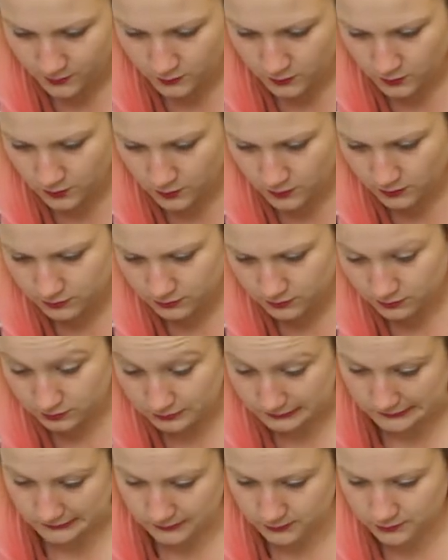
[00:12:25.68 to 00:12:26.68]
Ooh,
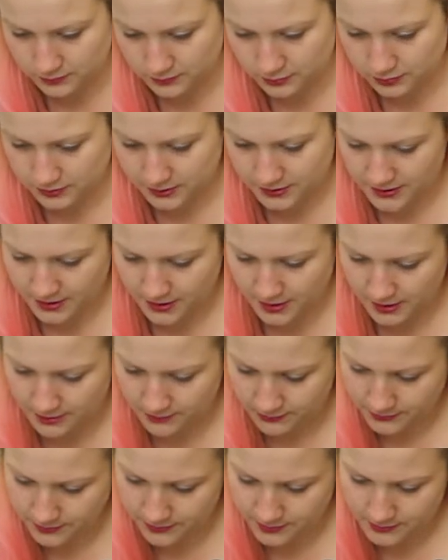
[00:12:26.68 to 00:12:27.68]
he's kind
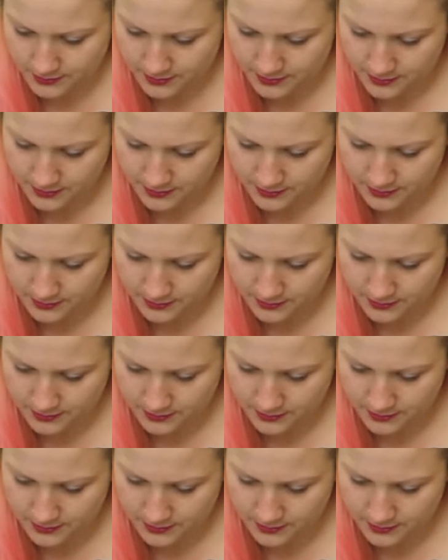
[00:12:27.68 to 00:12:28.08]
of rooted.